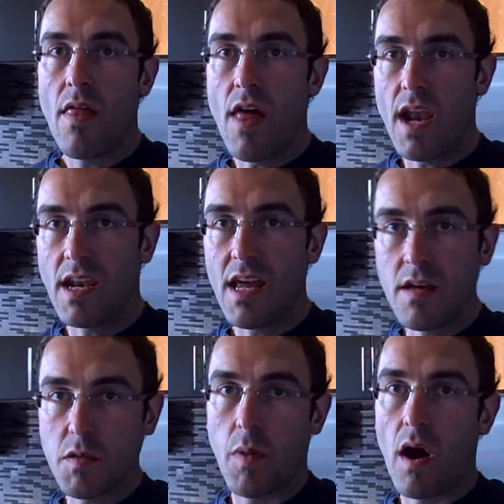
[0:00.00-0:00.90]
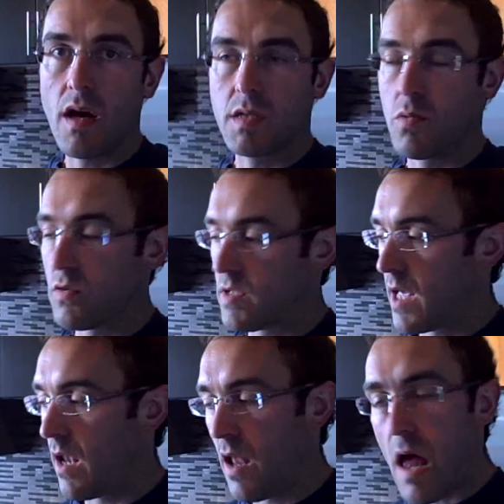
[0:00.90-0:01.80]
that it is possible to
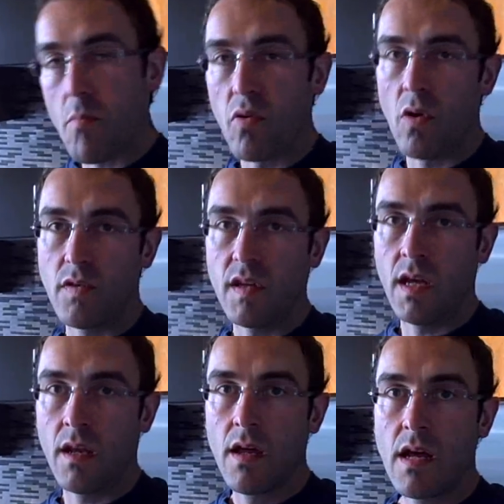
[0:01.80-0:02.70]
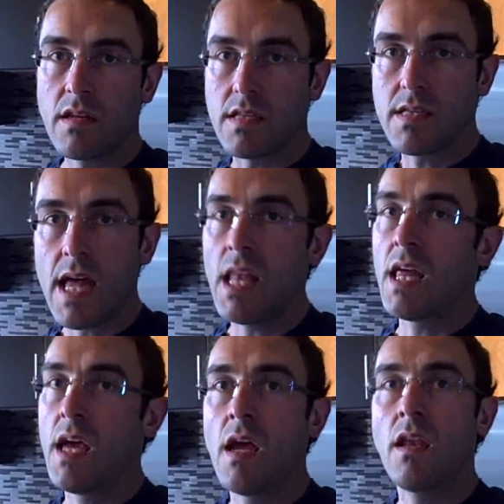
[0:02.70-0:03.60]
get a lot of protein, to stay
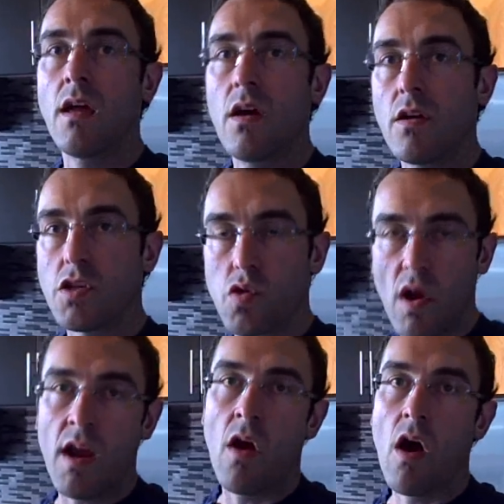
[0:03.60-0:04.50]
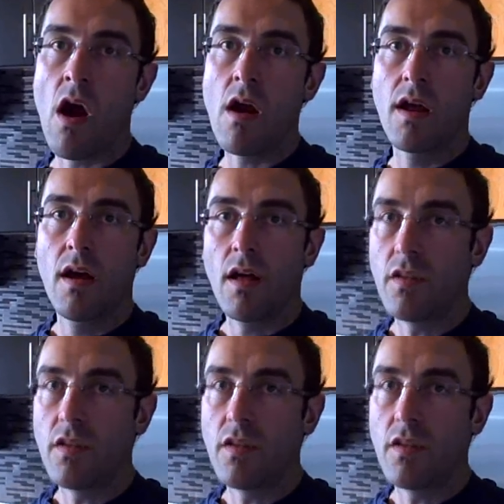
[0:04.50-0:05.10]
lean, to train hard,